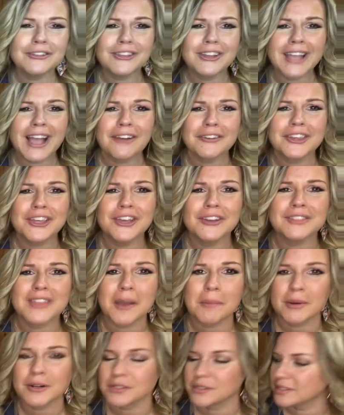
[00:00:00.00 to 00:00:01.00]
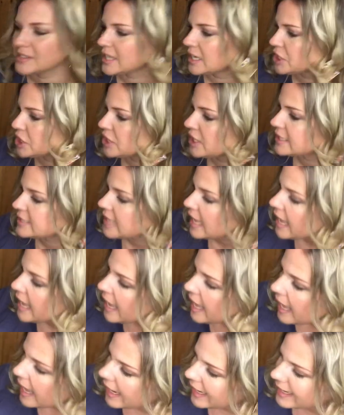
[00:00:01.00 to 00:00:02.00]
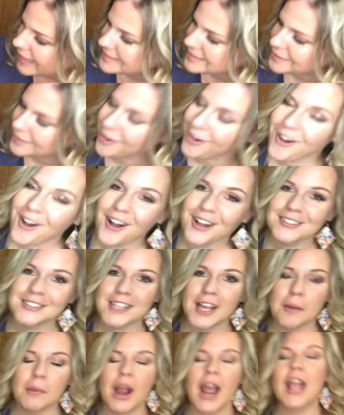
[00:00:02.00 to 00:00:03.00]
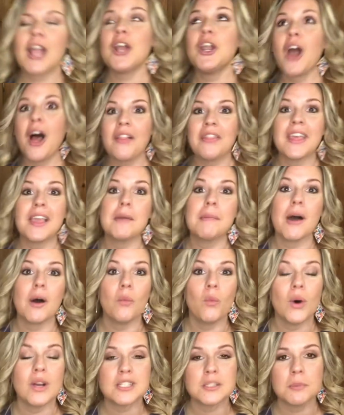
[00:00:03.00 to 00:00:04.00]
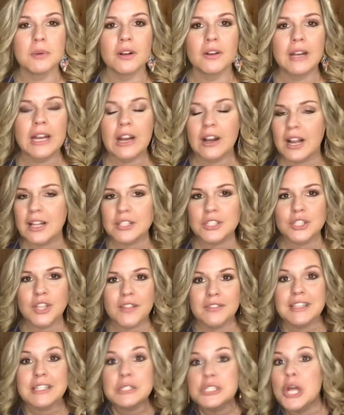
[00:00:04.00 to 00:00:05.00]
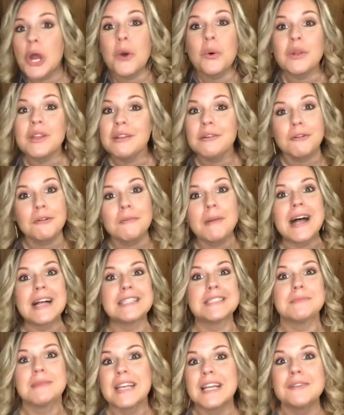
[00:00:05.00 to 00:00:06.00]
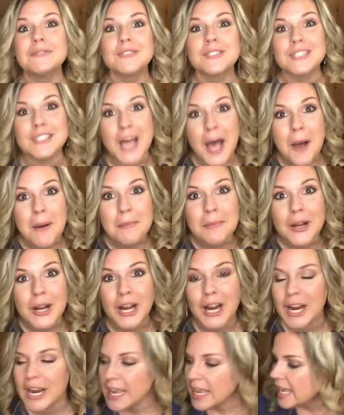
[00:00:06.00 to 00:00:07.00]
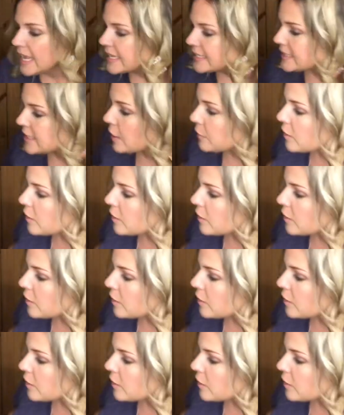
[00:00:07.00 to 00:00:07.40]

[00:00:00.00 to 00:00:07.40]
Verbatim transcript: look how cute that personalization is. And I did all summer. I could not think about what to put on here, and I just thought, this totally reminds me of summer. So